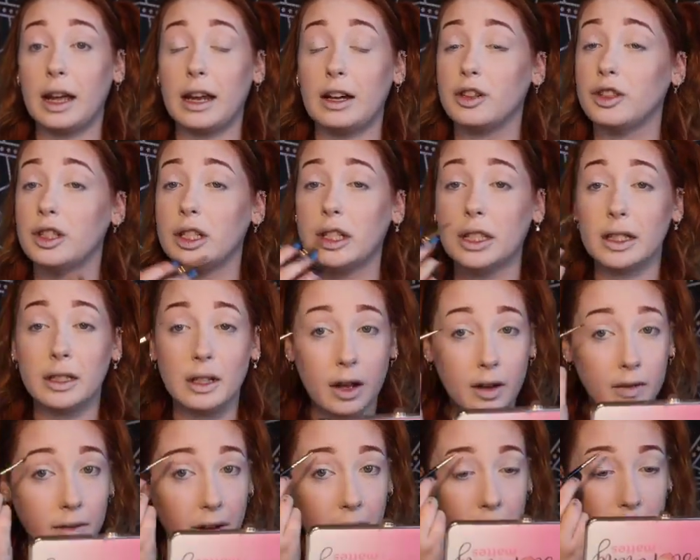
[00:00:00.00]
energies
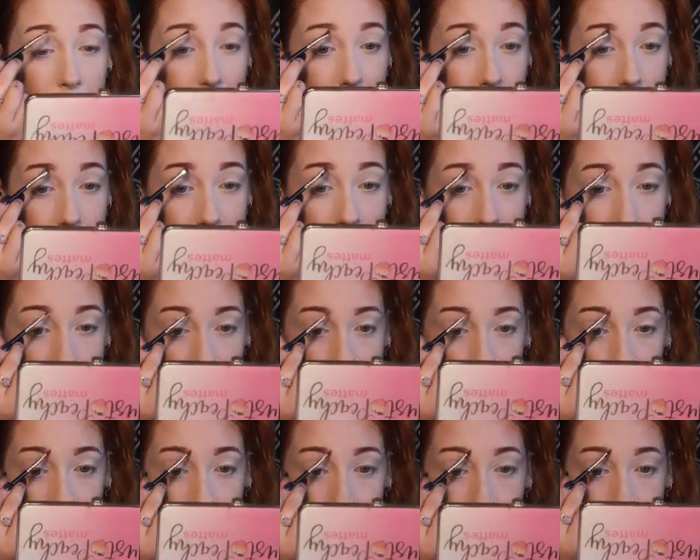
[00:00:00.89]
of other
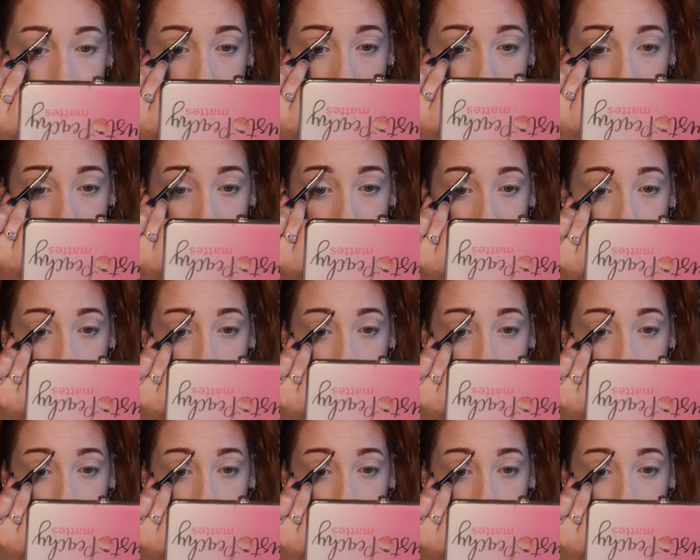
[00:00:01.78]
sounds